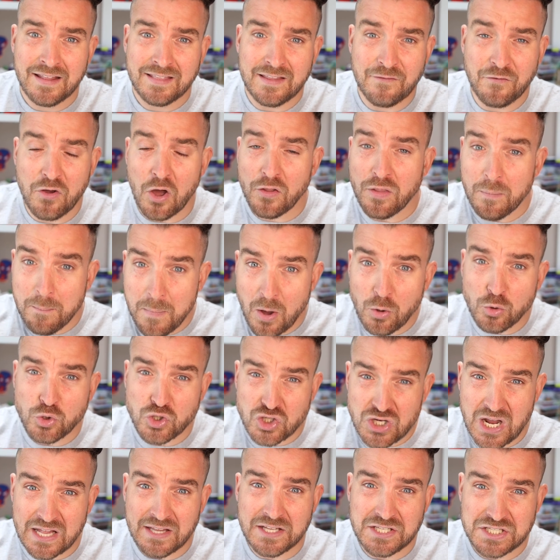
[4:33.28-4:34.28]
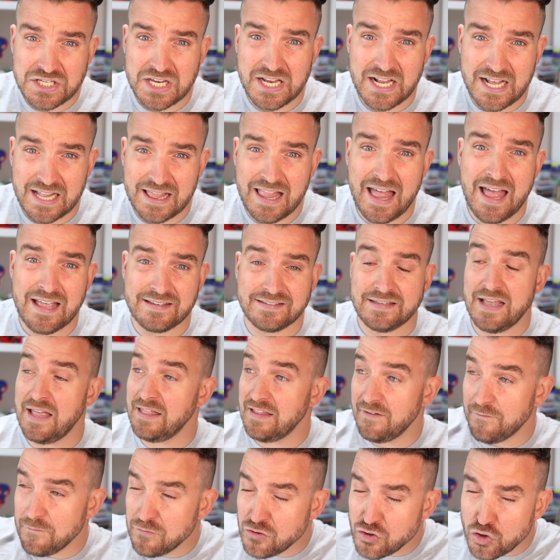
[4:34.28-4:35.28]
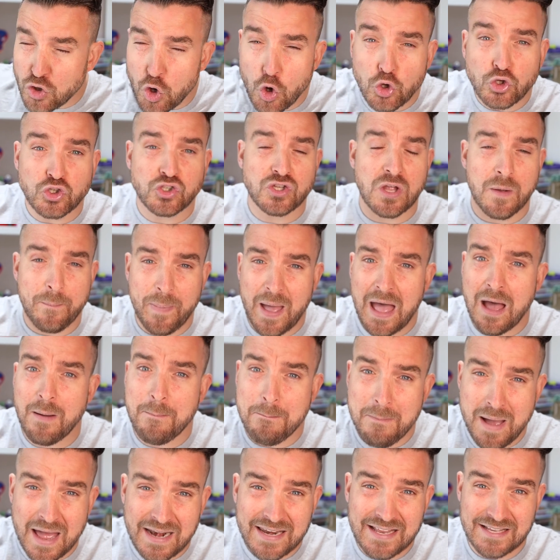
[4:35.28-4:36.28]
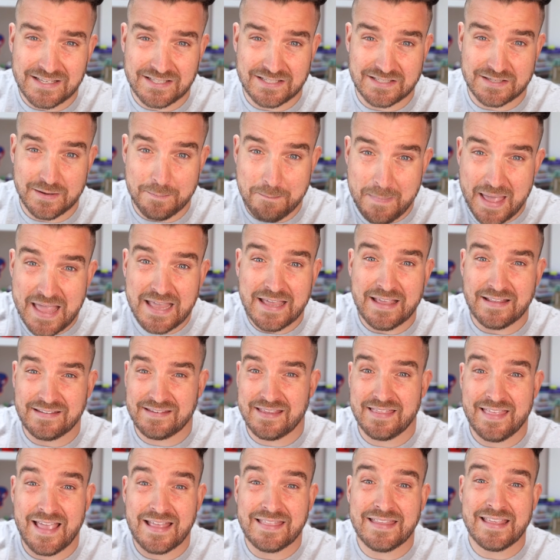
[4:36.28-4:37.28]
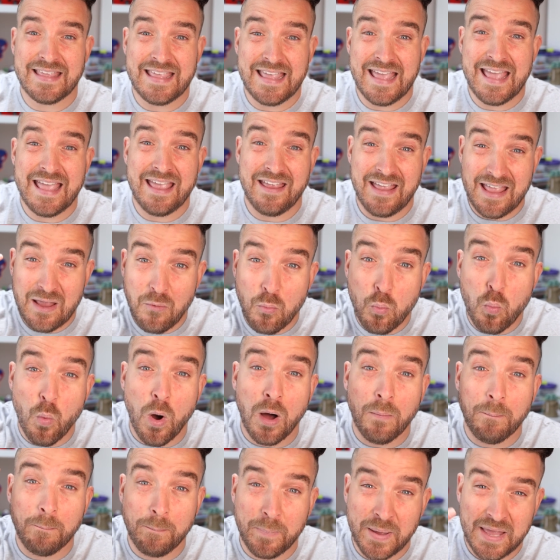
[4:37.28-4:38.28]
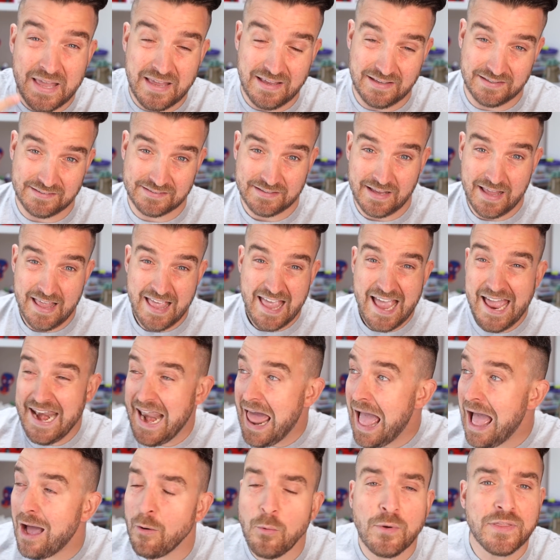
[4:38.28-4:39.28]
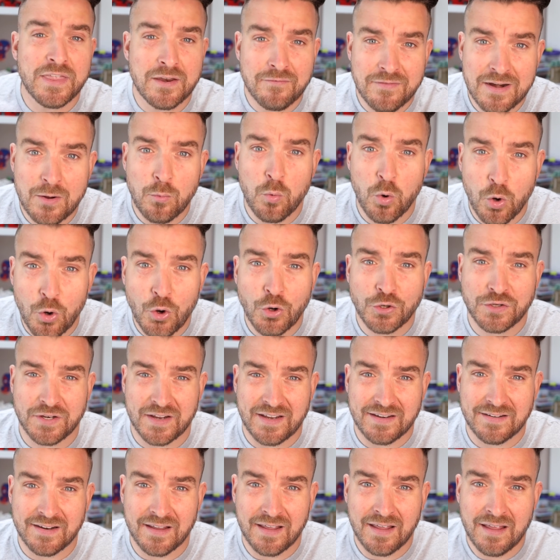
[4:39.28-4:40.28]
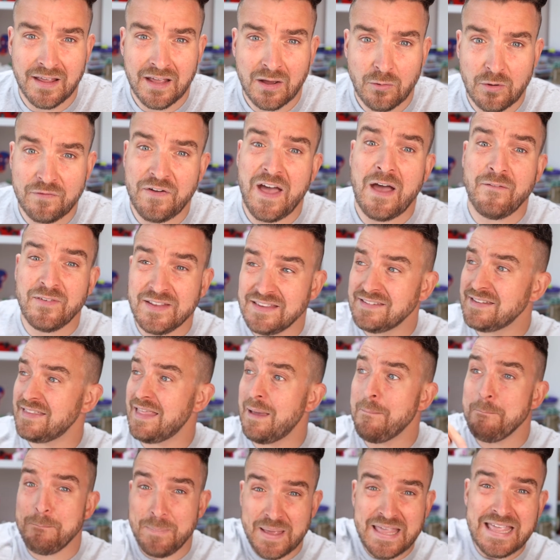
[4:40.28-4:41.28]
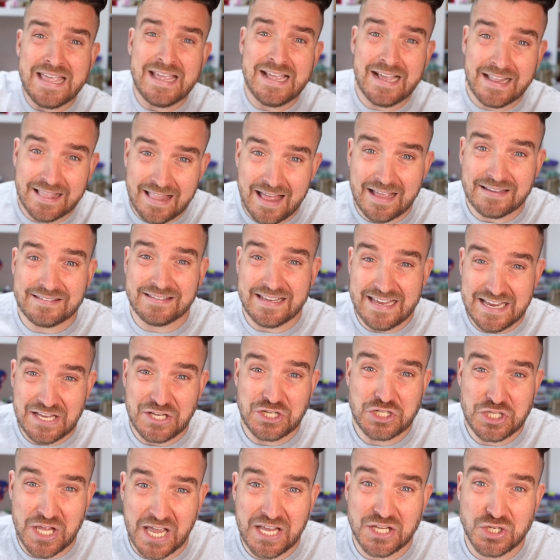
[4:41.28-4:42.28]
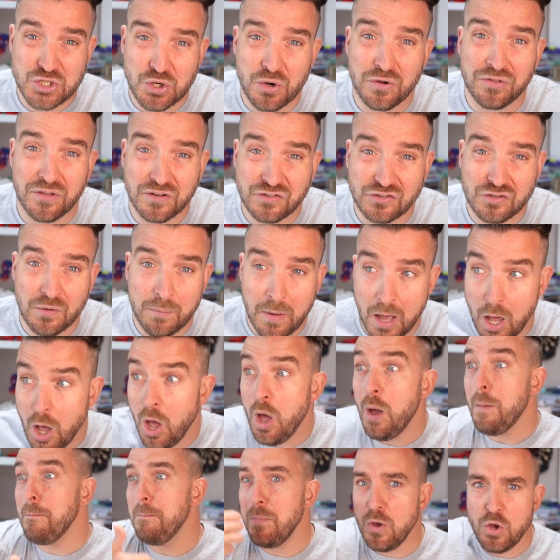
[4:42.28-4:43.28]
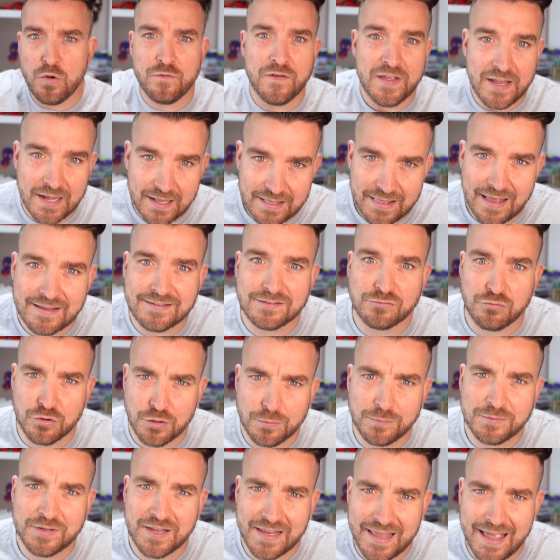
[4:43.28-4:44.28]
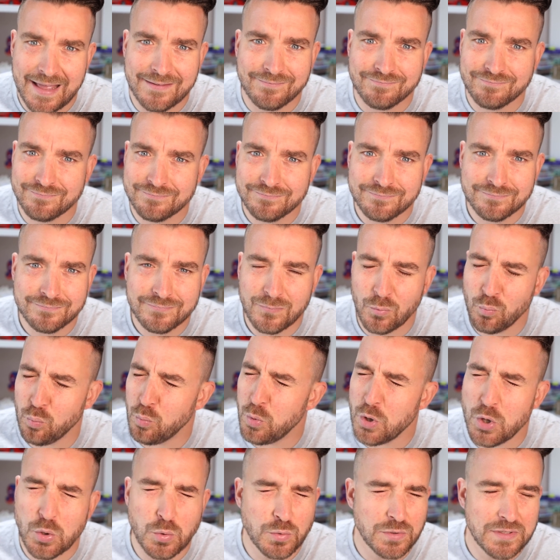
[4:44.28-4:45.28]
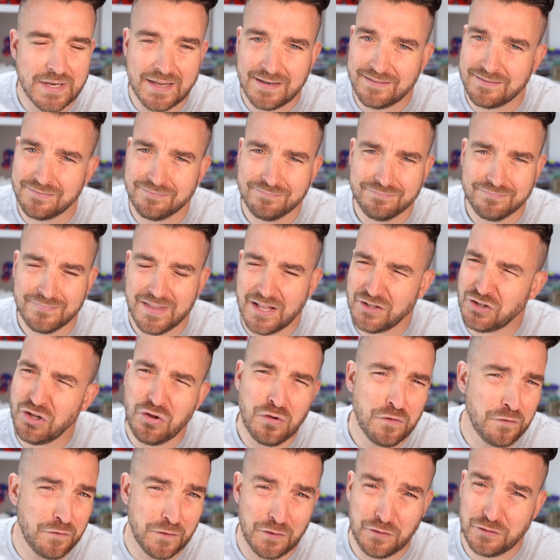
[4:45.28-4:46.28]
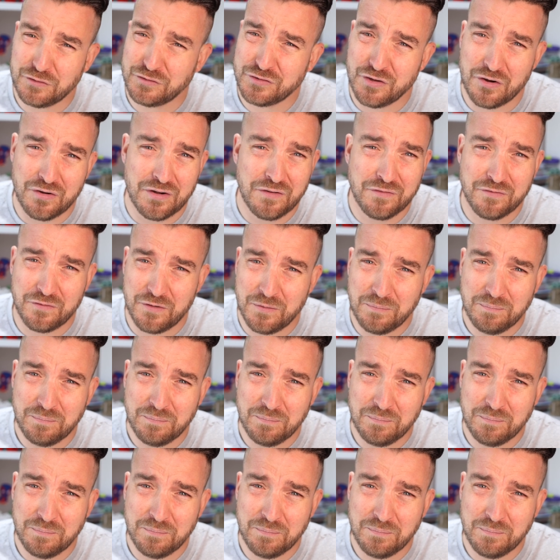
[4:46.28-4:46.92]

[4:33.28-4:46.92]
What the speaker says: They've got the most challenging class and they've just about managed to make it to the end of the year in one piece. And how are they rewarded? With having to then be in class each day during the summer, moving classrooms again. Wounded. I do feel sorry for